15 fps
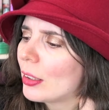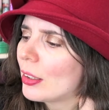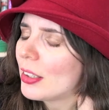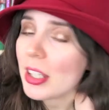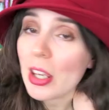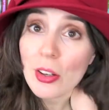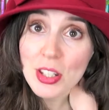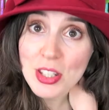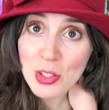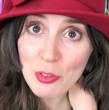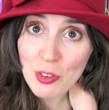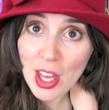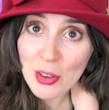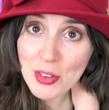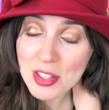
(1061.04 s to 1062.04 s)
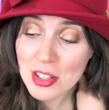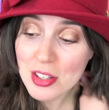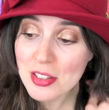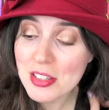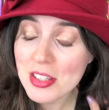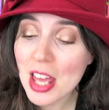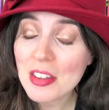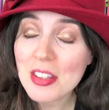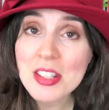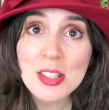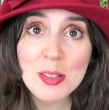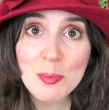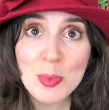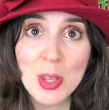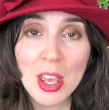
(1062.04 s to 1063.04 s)
the early 2000s, and there's
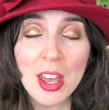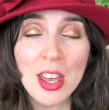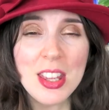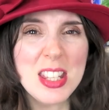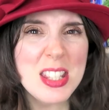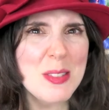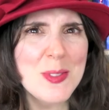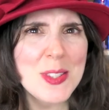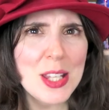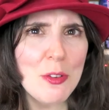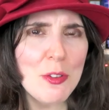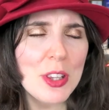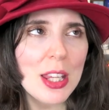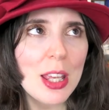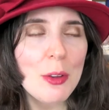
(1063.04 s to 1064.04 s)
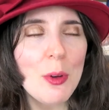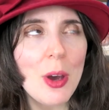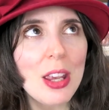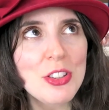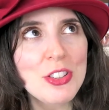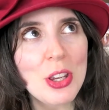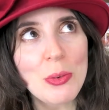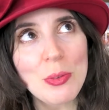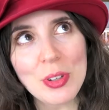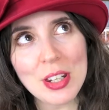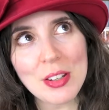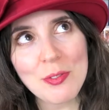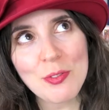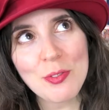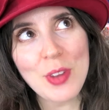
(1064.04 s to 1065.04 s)
some stuff in there I
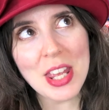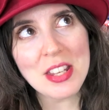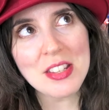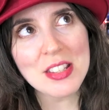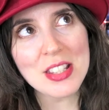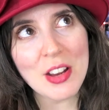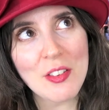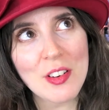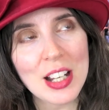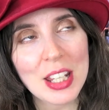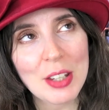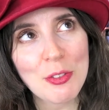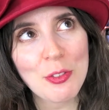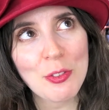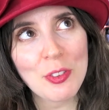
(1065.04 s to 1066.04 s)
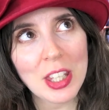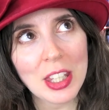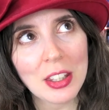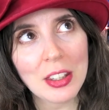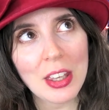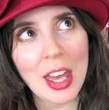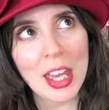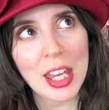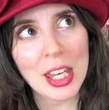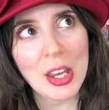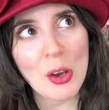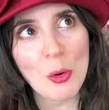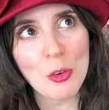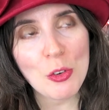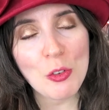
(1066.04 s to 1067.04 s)
don't necessarily think
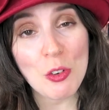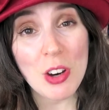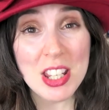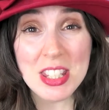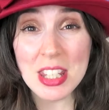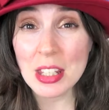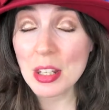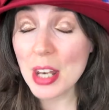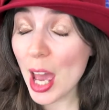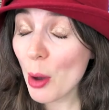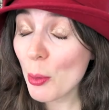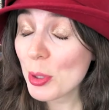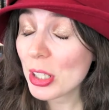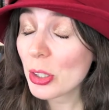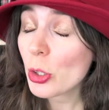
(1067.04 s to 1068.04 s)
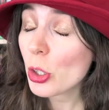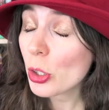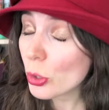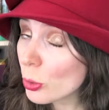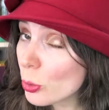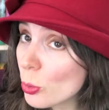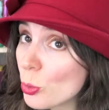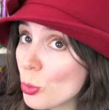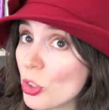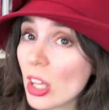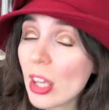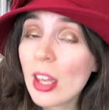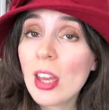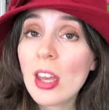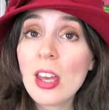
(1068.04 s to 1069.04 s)
a author writing now would include.
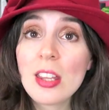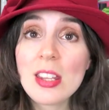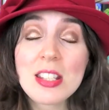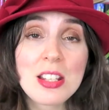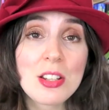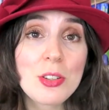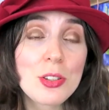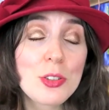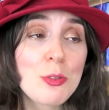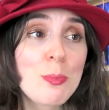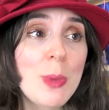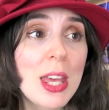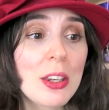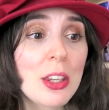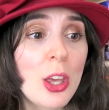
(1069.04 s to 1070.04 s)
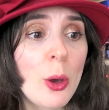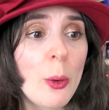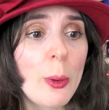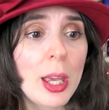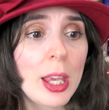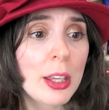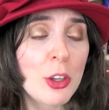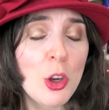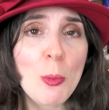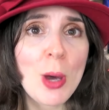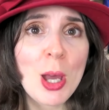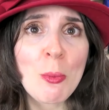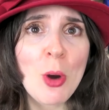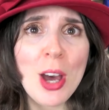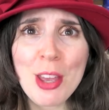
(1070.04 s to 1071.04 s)
There's a lot of men going, you're
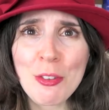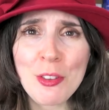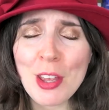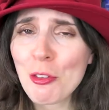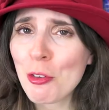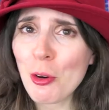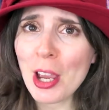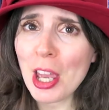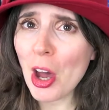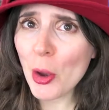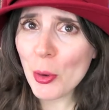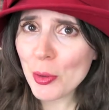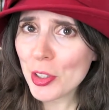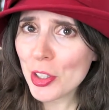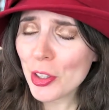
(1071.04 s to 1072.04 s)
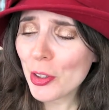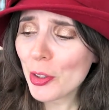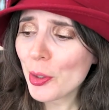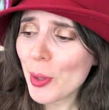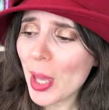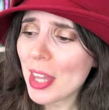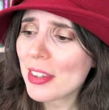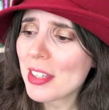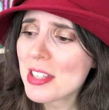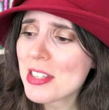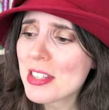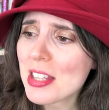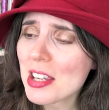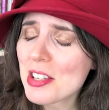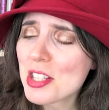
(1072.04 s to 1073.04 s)
my wife, therefore I own you, and
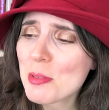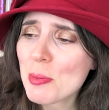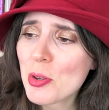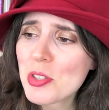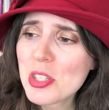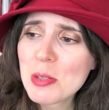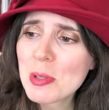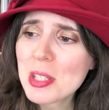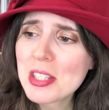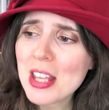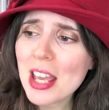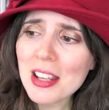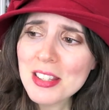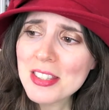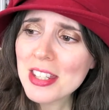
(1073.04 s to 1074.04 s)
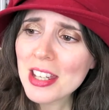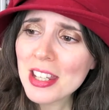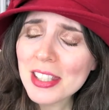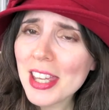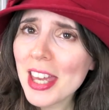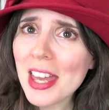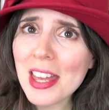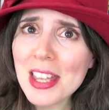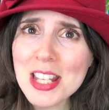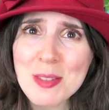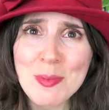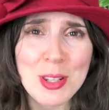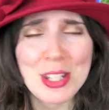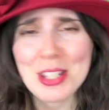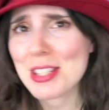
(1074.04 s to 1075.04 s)
this is, like, supposed to be sexy, I
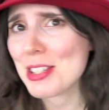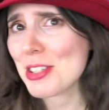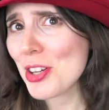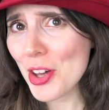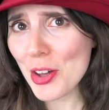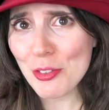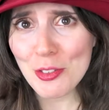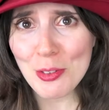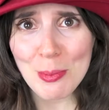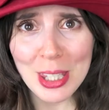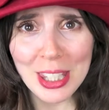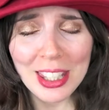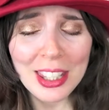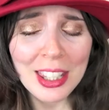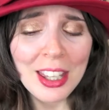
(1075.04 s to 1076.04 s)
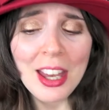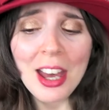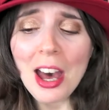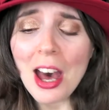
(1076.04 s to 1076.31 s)
guess, but it's not for me.